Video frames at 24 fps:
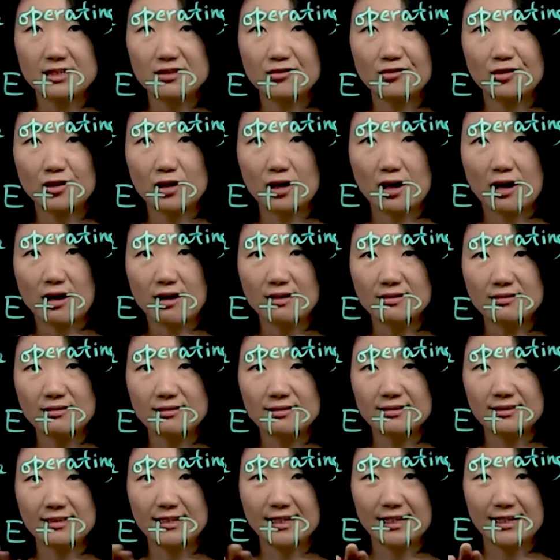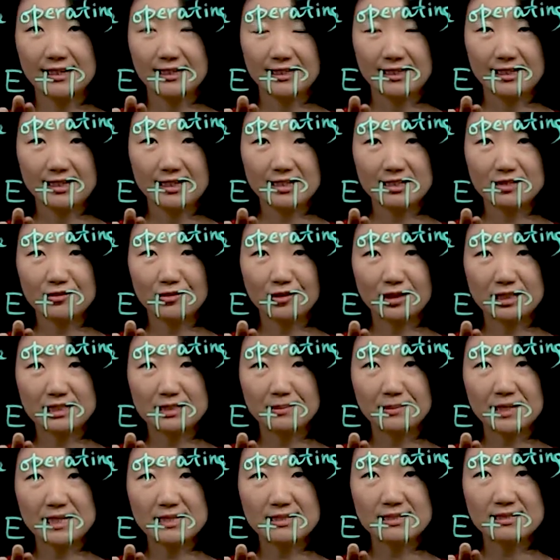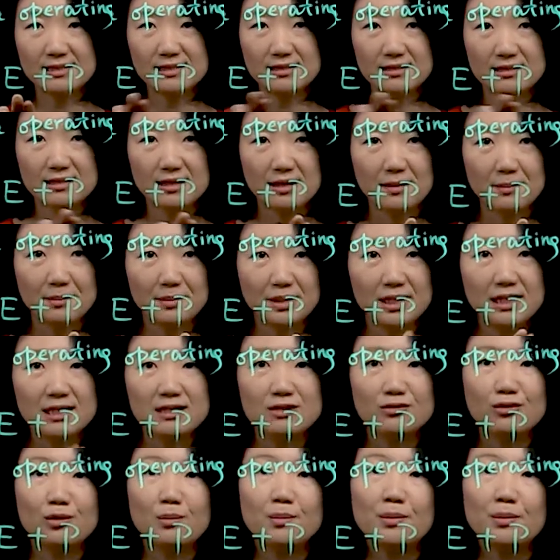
is for cost, E is for expenses, P is for